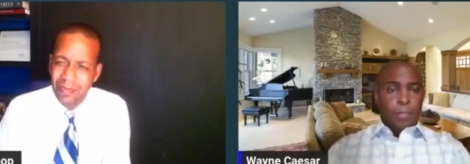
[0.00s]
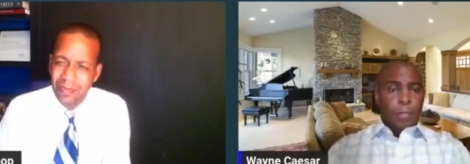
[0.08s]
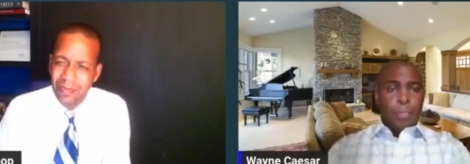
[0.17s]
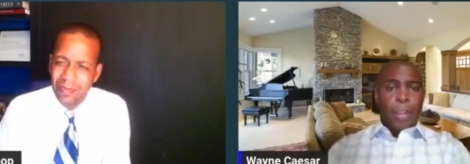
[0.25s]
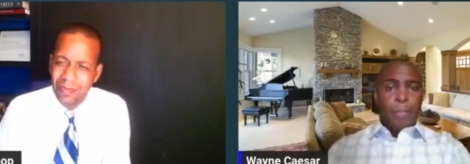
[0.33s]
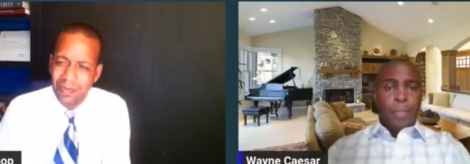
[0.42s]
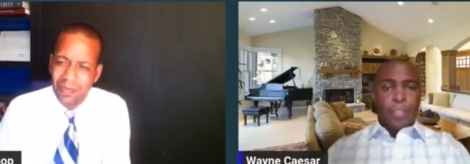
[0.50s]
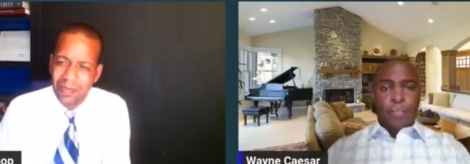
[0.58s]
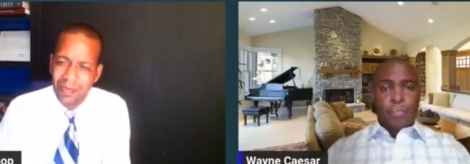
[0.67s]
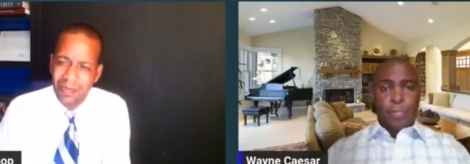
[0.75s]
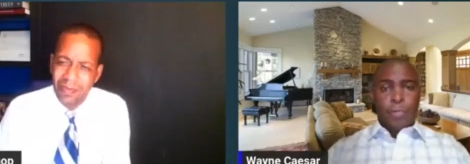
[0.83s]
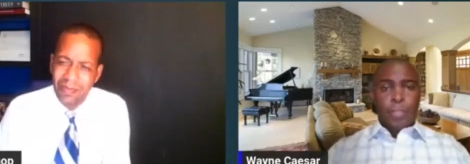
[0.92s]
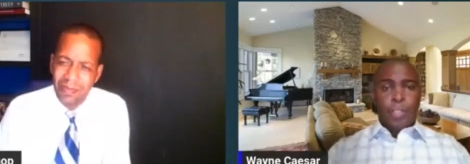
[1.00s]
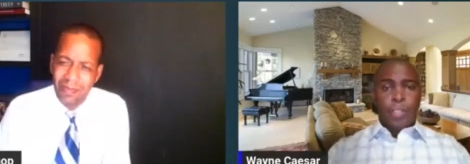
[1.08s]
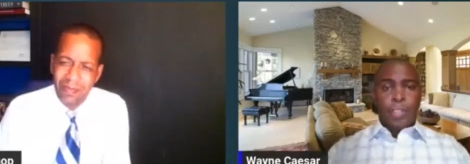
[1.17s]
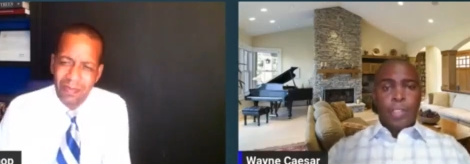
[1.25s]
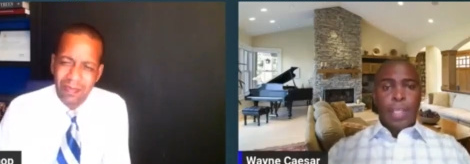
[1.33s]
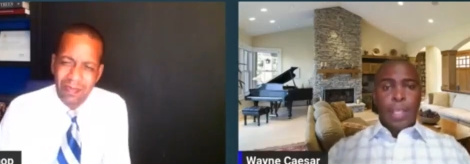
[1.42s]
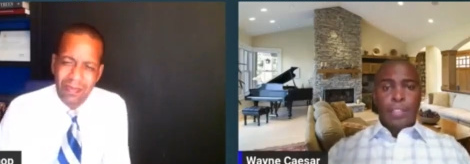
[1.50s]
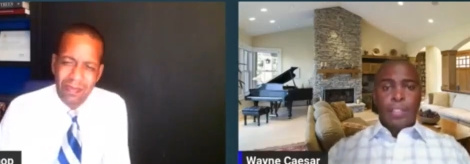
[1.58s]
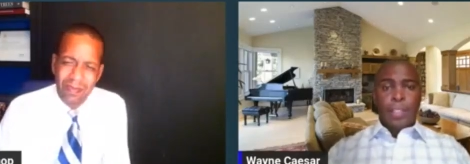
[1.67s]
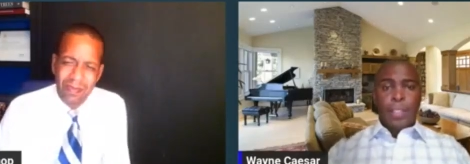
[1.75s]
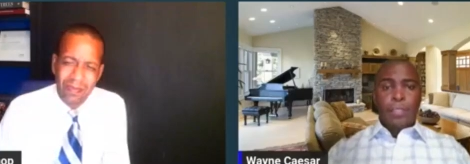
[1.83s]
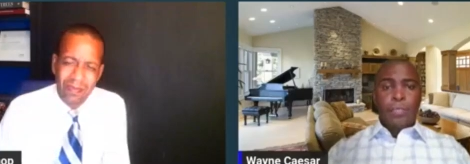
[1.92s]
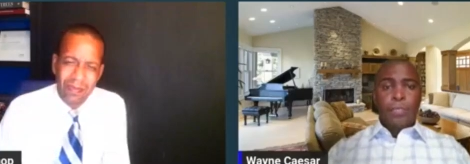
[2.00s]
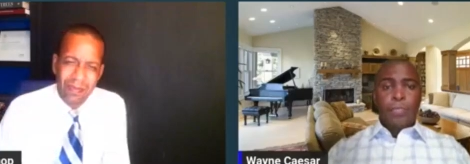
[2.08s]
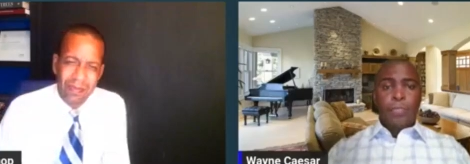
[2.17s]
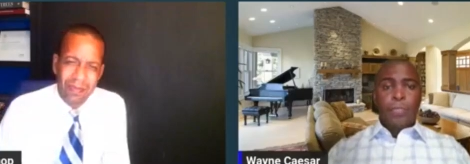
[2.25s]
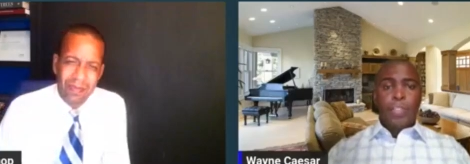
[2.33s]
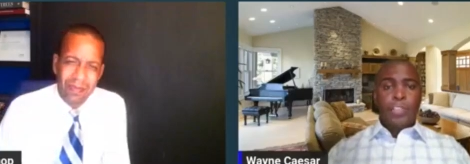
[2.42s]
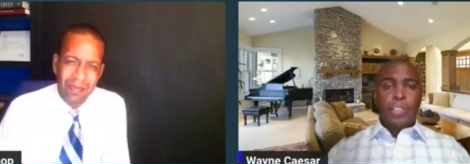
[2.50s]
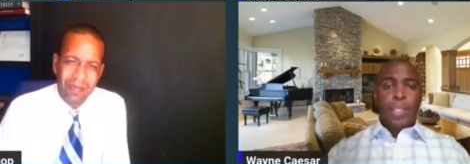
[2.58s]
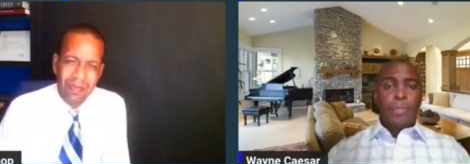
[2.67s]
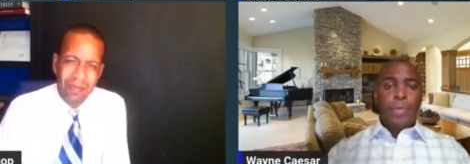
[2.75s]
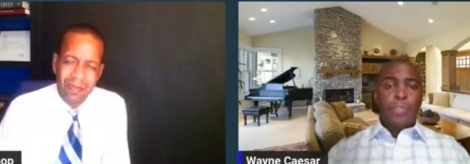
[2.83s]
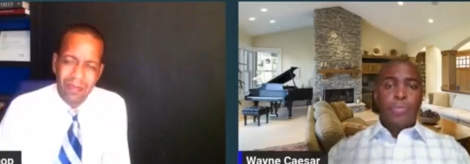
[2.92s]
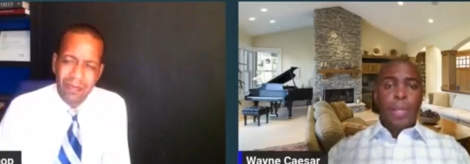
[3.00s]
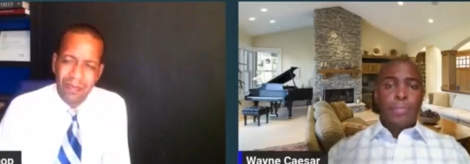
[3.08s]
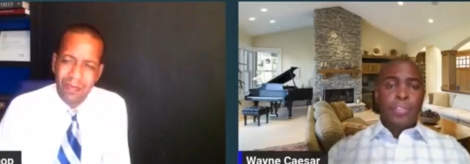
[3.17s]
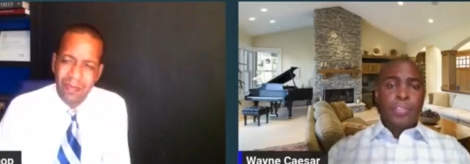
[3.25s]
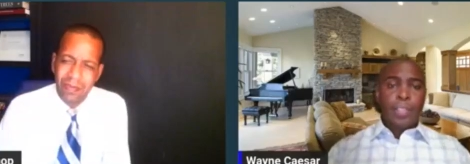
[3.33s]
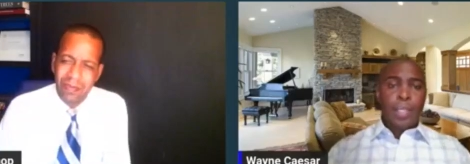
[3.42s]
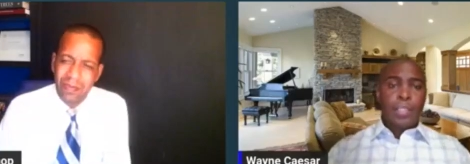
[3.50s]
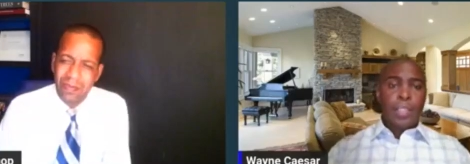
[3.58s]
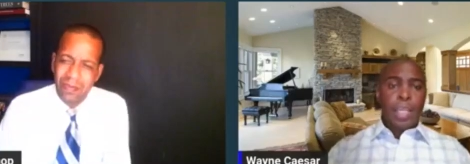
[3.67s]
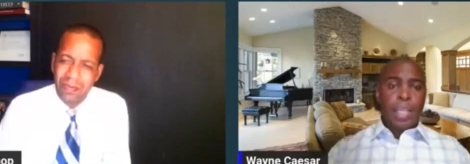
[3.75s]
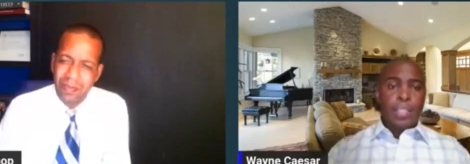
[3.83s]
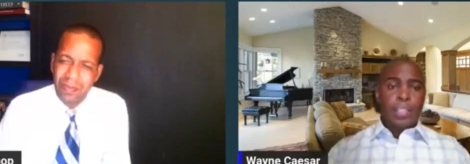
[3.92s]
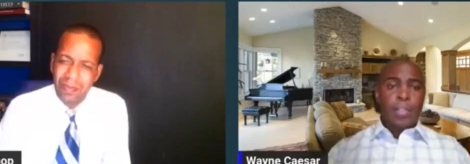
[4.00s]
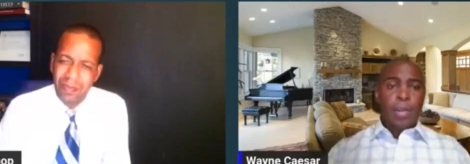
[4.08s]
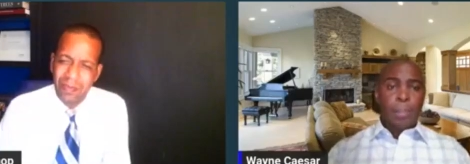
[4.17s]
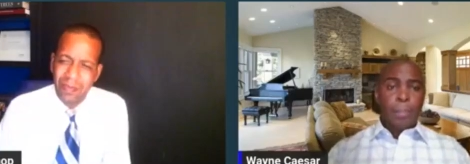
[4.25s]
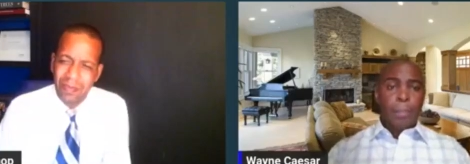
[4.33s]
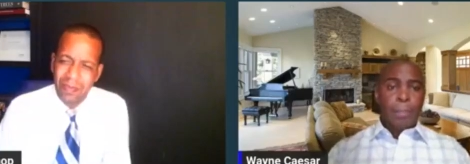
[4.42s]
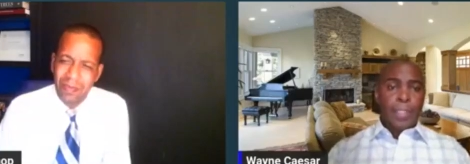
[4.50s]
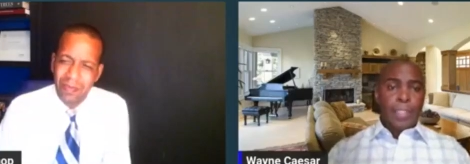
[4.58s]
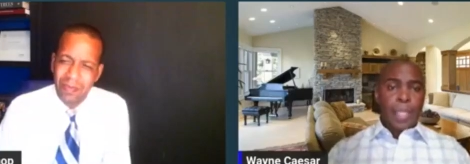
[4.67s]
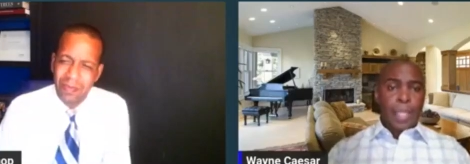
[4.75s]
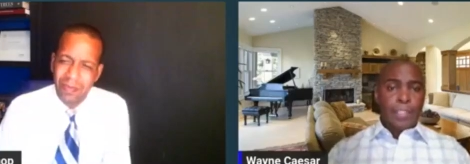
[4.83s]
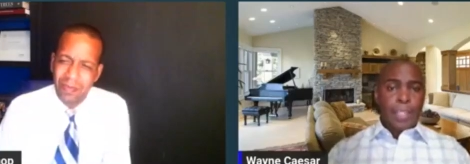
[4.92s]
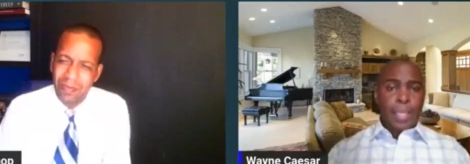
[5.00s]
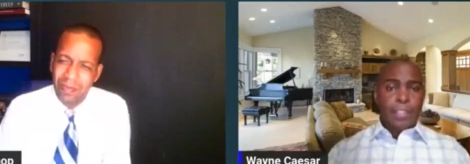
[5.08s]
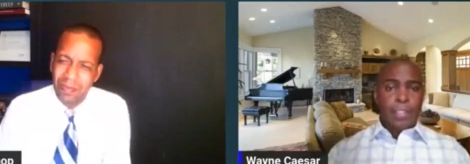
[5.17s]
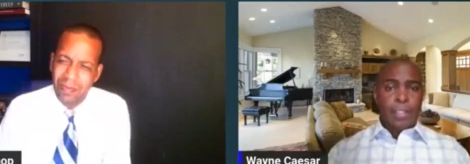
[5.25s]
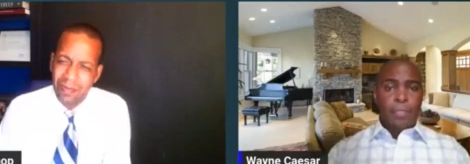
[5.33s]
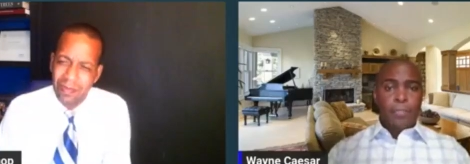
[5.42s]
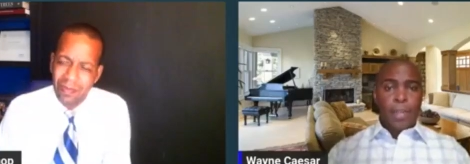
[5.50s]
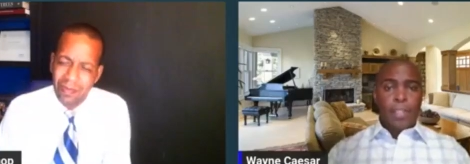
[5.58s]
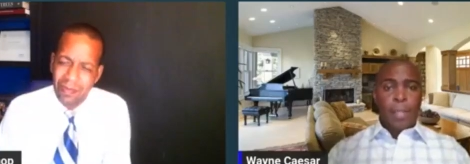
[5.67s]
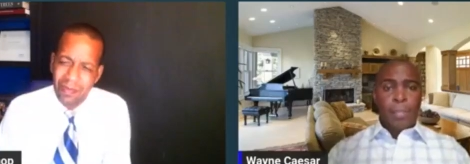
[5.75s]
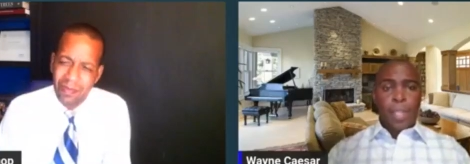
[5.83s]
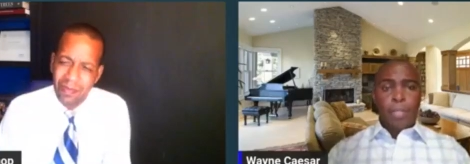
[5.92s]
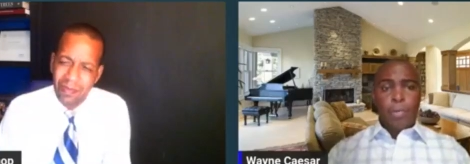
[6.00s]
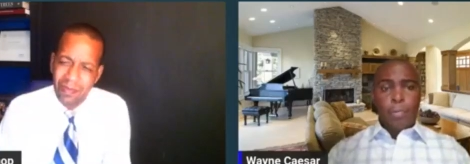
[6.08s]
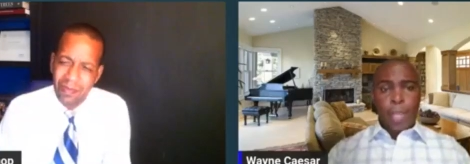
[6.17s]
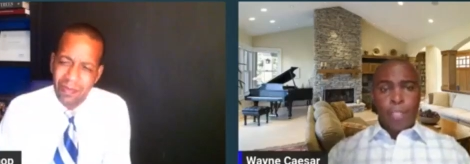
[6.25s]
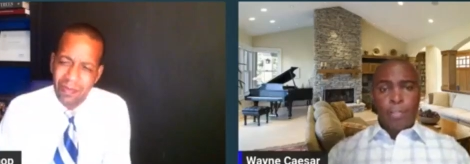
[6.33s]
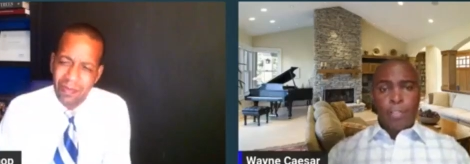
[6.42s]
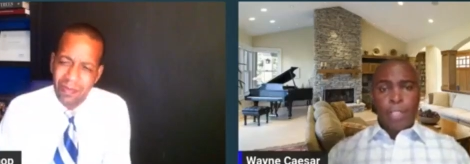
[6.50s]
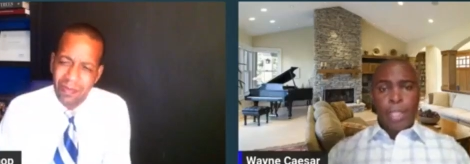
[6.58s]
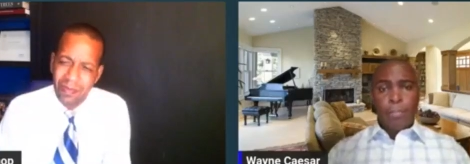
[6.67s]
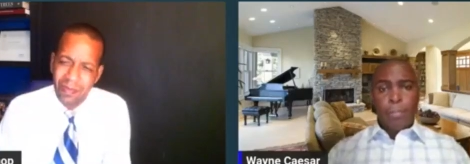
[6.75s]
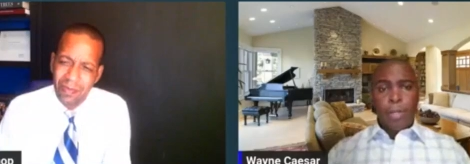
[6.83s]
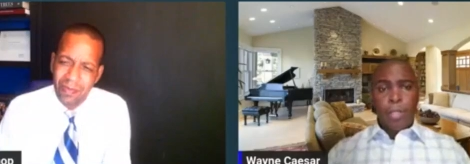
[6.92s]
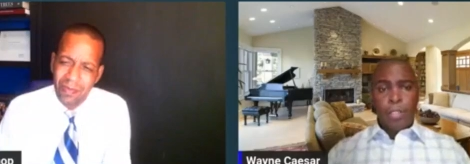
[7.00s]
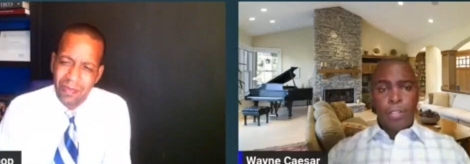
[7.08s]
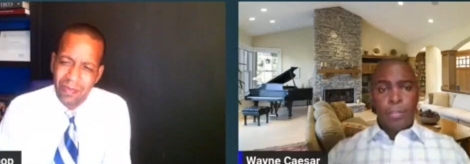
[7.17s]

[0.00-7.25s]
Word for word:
Speaker 1: prime ministerial candidate, which Khemraj Ramjattan ended up being that candidate, right? Am I correct on that, Mark?